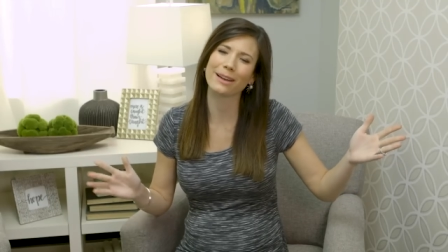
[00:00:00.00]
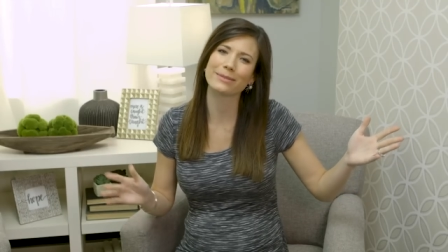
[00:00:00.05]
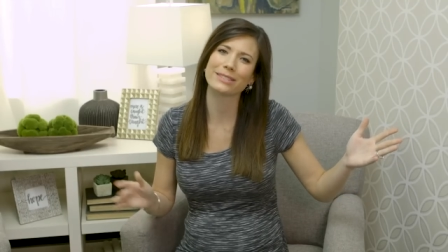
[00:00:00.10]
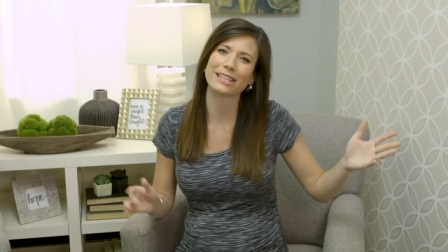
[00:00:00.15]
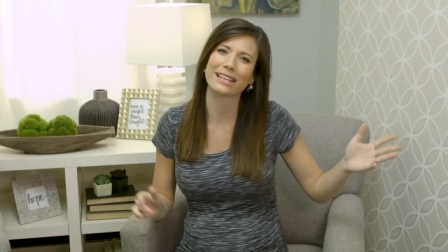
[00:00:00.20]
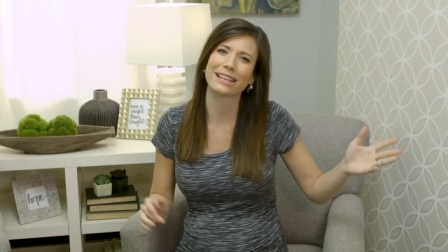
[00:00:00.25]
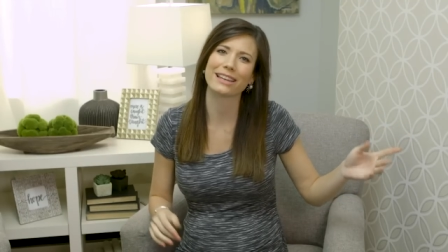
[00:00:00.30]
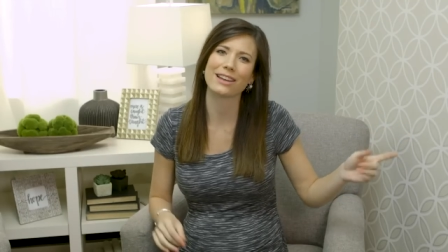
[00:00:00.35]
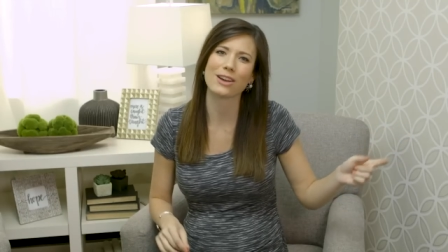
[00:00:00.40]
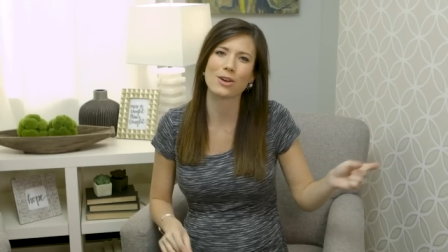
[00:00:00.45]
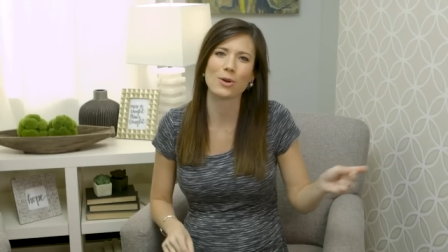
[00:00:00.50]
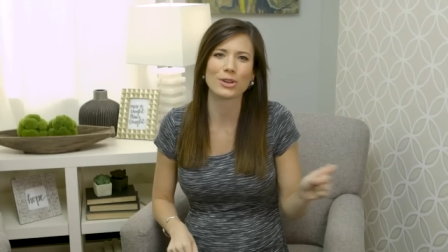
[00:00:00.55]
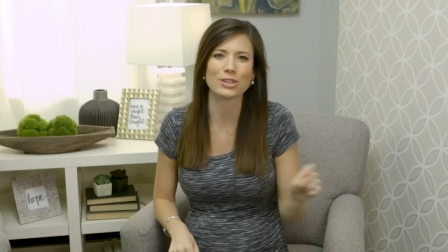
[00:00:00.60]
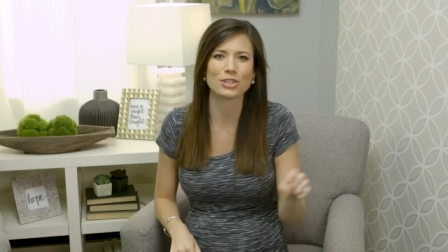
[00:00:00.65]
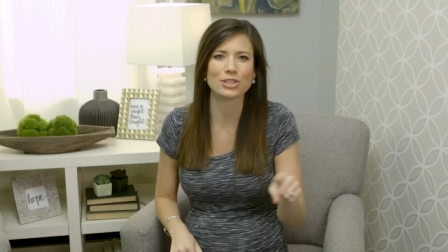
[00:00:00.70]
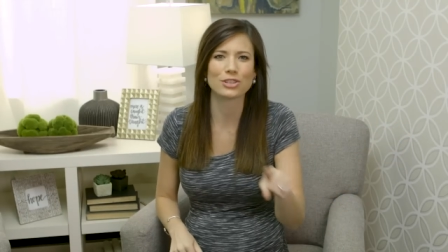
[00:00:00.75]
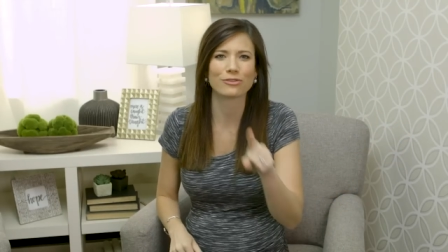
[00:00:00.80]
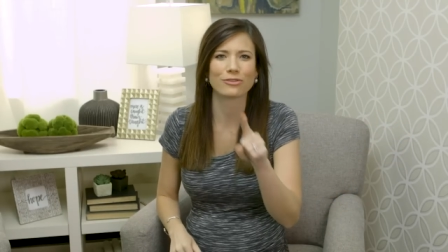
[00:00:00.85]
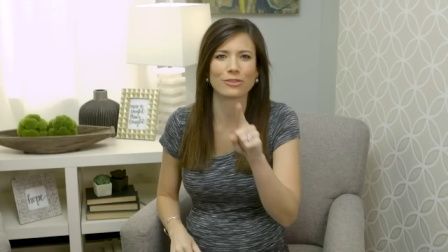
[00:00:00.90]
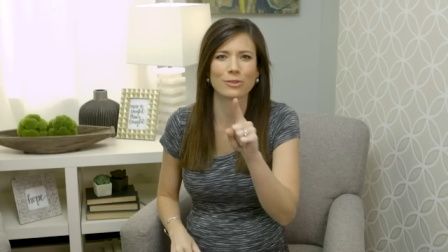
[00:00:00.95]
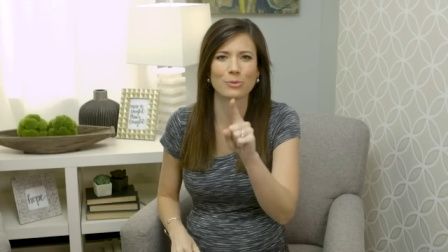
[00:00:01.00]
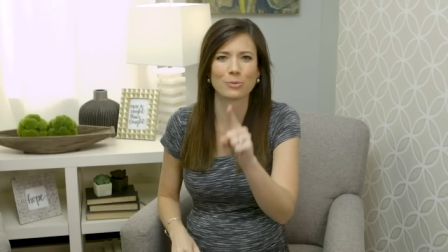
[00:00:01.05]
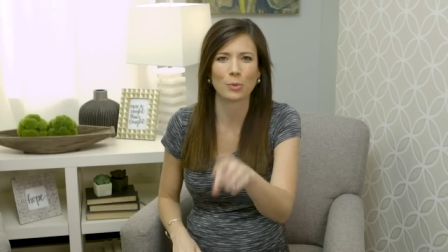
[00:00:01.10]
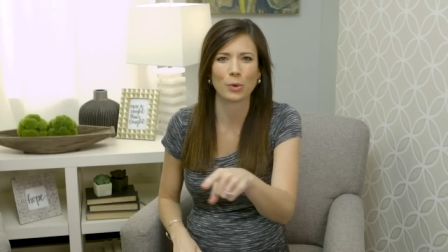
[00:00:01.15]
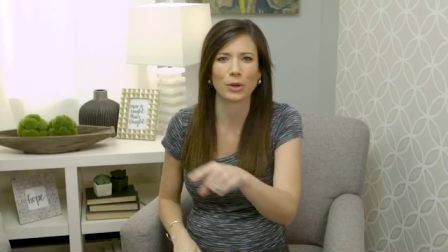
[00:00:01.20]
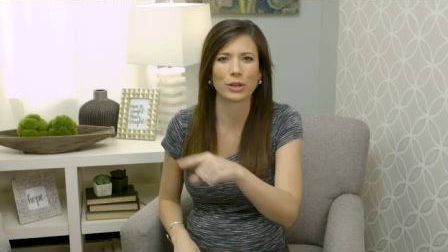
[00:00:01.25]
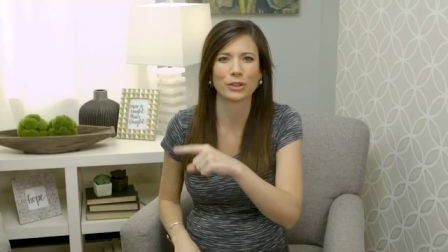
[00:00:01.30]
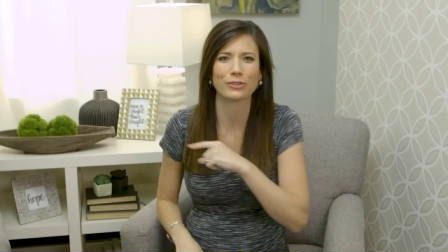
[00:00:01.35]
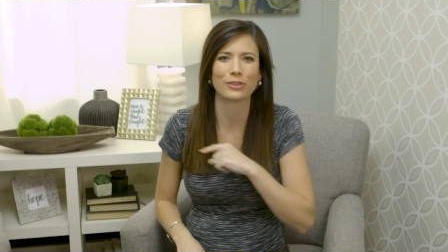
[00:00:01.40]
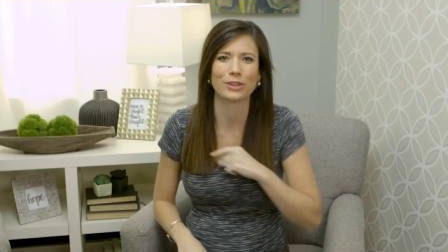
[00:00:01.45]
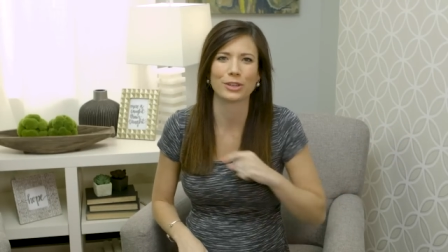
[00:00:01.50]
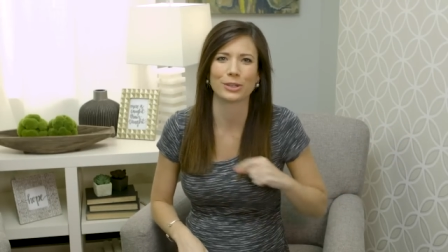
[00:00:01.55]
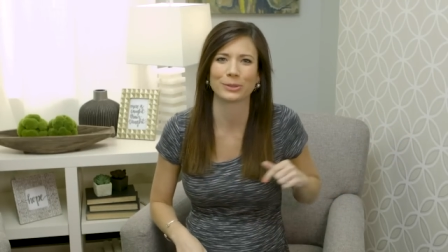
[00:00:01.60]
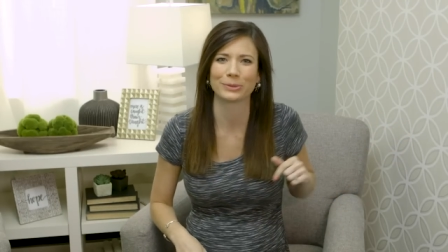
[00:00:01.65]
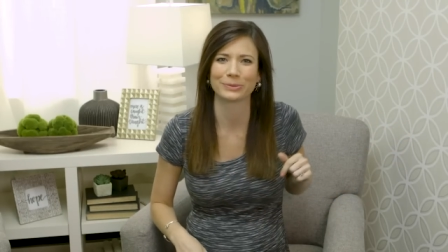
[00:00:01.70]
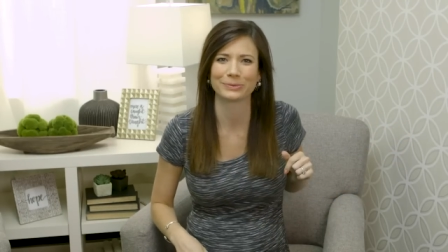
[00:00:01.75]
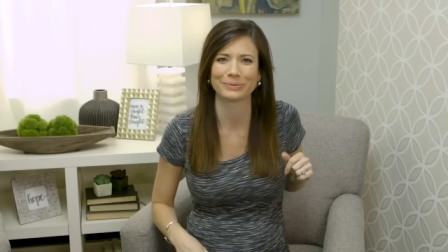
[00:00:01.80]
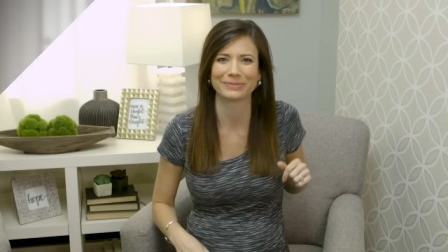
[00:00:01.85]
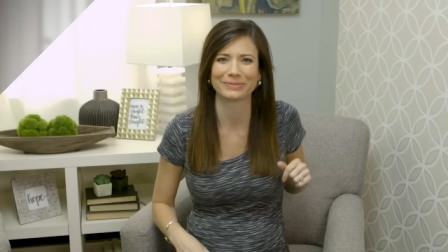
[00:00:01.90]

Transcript: I'm taking a question from one of you.